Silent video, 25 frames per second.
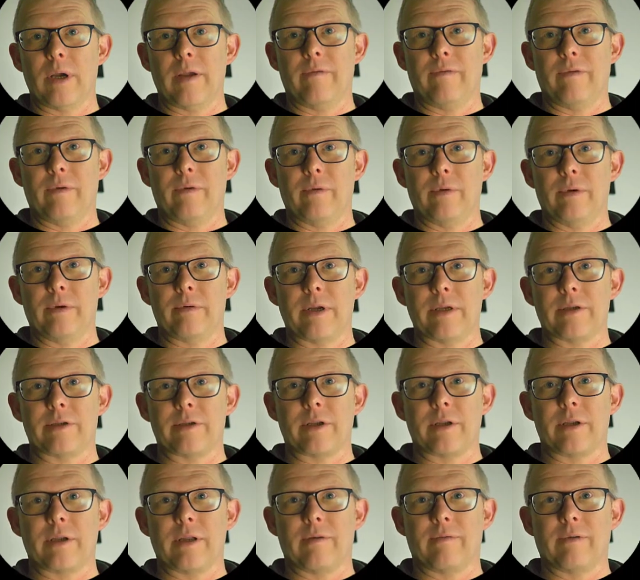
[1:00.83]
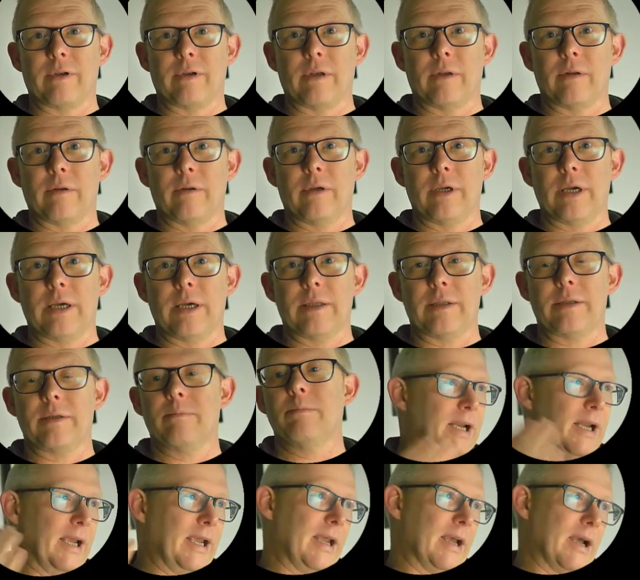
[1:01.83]
you're interested in having a look at
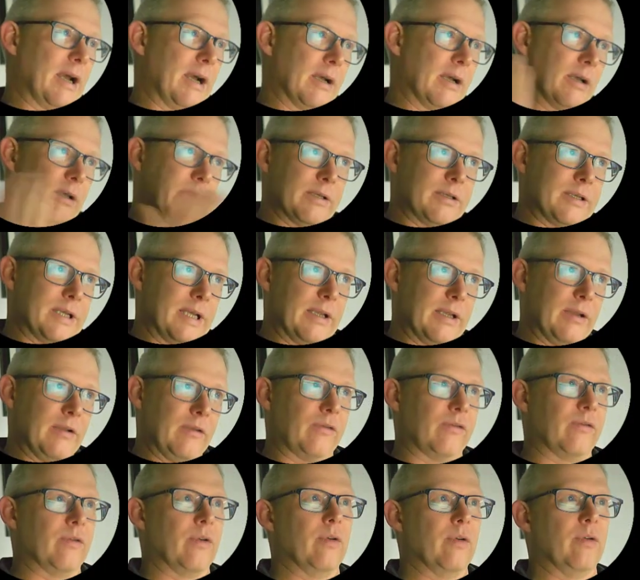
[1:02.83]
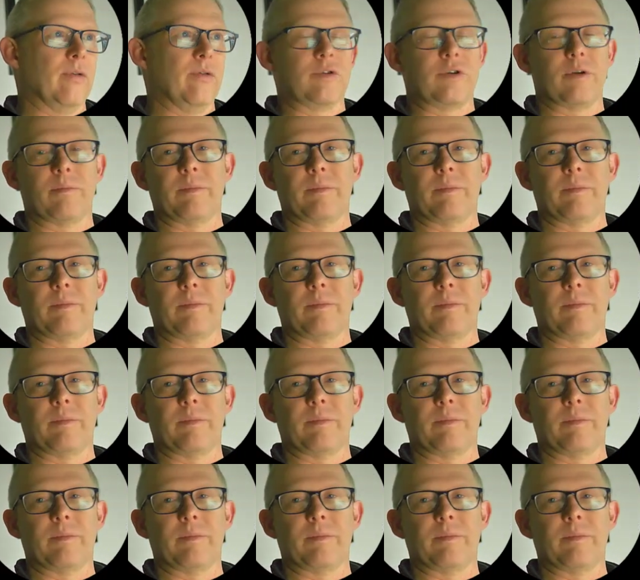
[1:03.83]
them. I'm going to take you through some of the